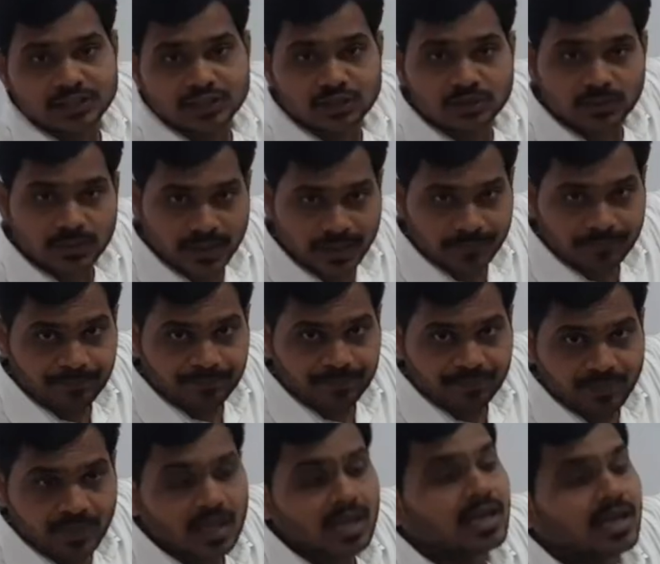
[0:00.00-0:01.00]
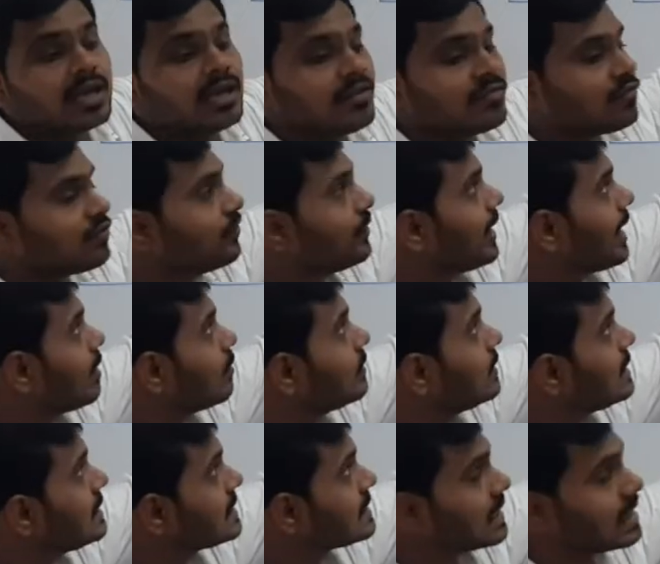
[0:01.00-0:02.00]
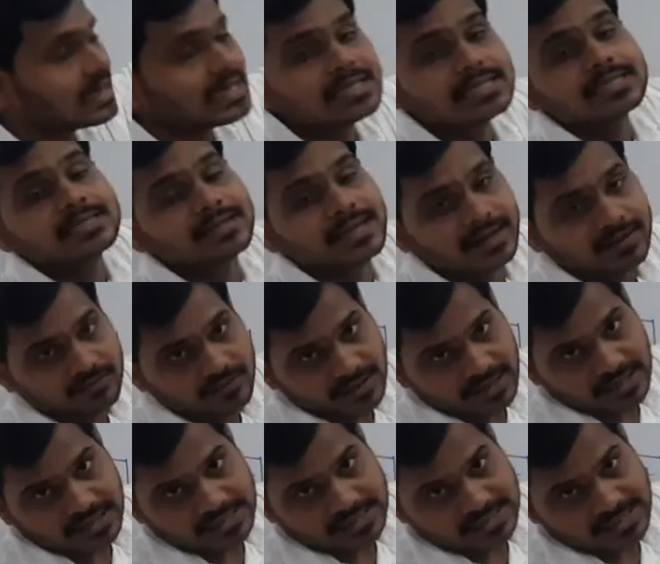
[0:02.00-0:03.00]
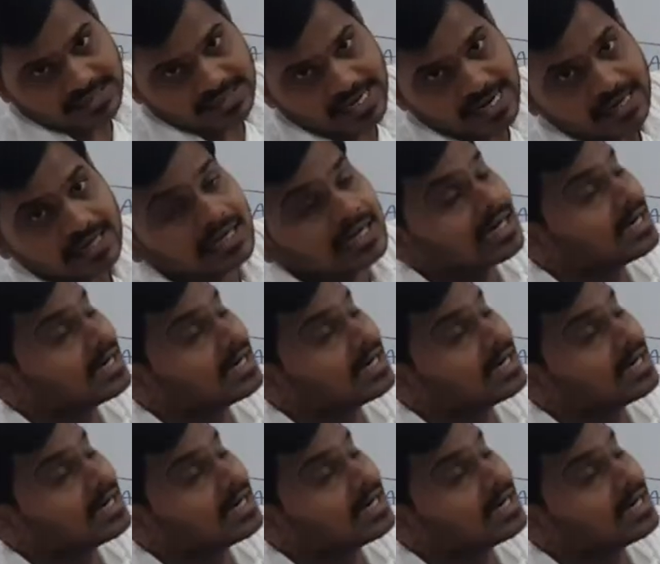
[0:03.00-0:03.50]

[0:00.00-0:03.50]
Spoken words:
to A. If we have this case, then we can say that